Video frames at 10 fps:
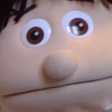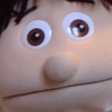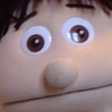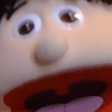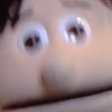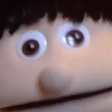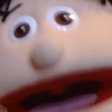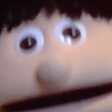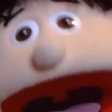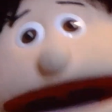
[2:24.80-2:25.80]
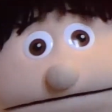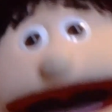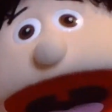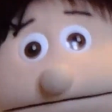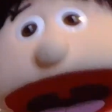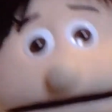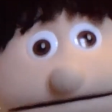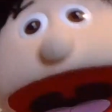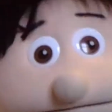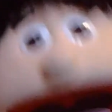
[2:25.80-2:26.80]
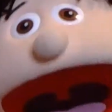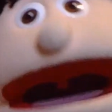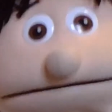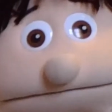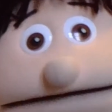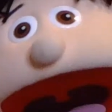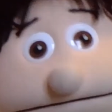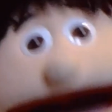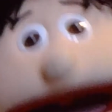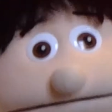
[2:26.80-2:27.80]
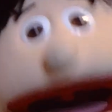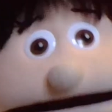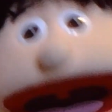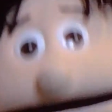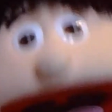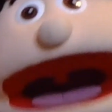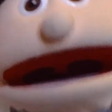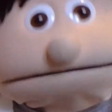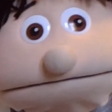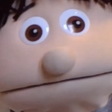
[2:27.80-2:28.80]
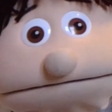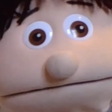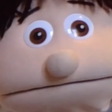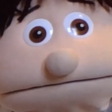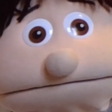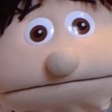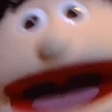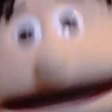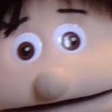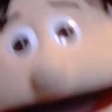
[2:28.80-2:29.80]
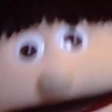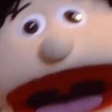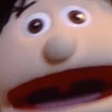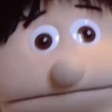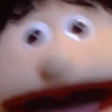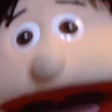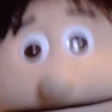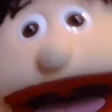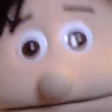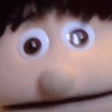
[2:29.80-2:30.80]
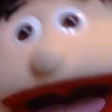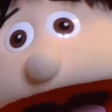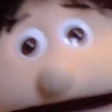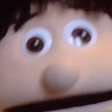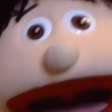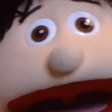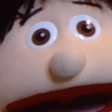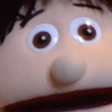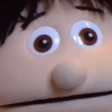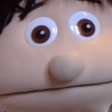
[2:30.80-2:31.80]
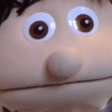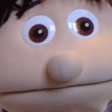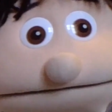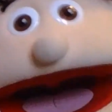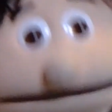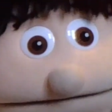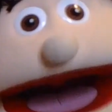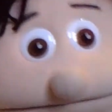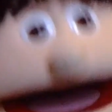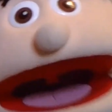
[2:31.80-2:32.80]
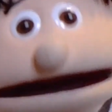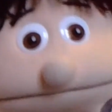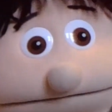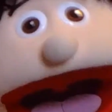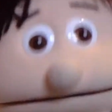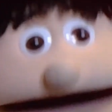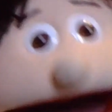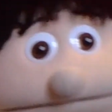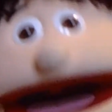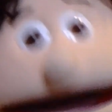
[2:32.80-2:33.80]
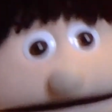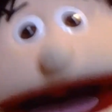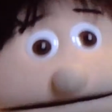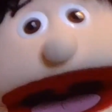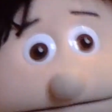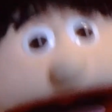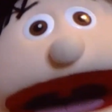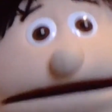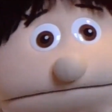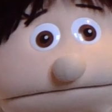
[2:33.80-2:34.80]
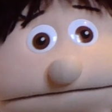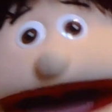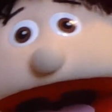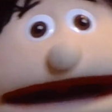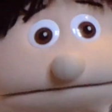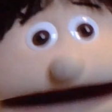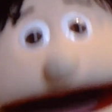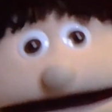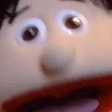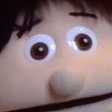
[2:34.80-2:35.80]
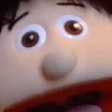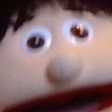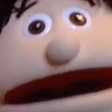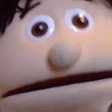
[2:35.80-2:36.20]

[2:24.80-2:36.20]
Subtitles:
"I am the one who raises the dead and gives them life again. Anyone who believes in me, even though he dies like anyone else, shall live again."